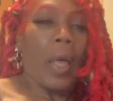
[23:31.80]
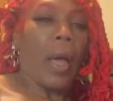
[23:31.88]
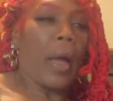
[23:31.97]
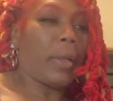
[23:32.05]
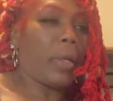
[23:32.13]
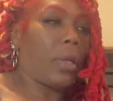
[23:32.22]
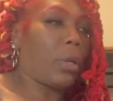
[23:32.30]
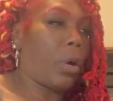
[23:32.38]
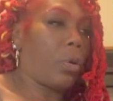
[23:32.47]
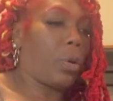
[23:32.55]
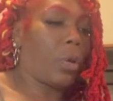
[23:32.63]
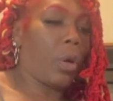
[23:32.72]
I need to
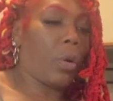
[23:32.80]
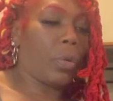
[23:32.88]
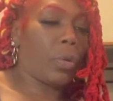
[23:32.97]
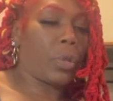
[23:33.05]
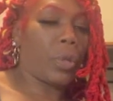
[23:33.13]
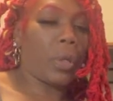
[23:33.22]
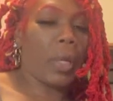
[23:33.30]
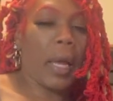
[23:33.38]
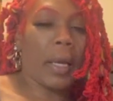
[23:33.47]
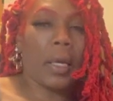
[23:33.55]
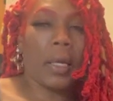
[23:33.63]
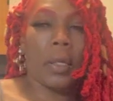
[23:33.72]
go to Lowe's so that
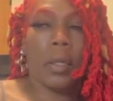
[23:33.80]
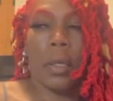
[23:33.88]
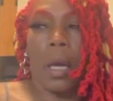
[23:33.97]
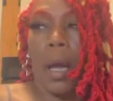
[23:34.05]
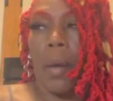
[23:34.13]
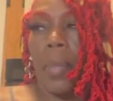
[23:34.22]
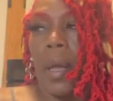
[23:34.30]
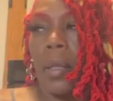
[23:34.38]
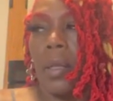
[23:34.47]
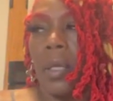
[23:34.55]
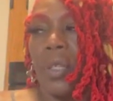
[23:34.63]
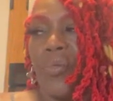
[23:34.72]
I can
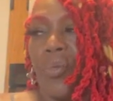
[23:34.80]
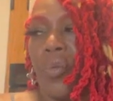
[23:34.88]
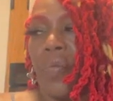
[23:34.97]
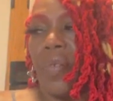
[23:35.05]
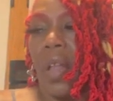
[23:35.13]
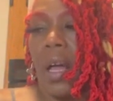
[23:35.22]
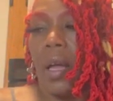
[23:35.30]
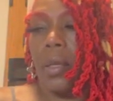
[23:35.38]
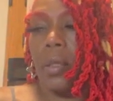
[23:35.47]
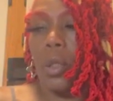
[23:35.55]
combat these fruit flies.